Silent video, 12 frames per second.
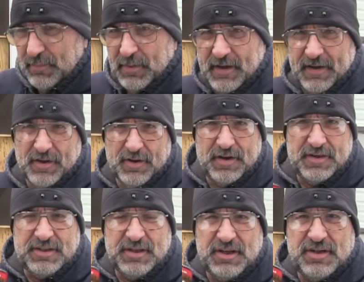but in order
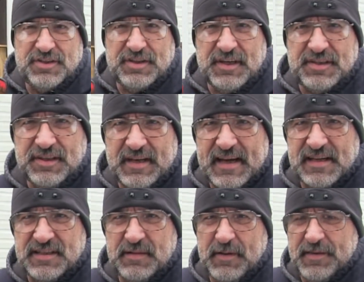to use this it
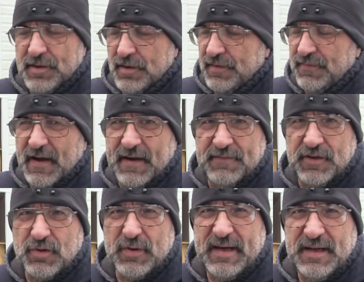has to be 35
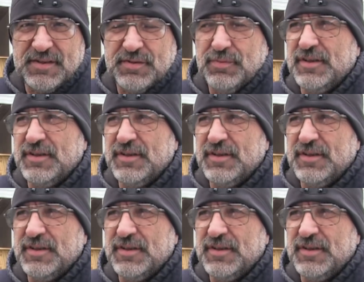degrees,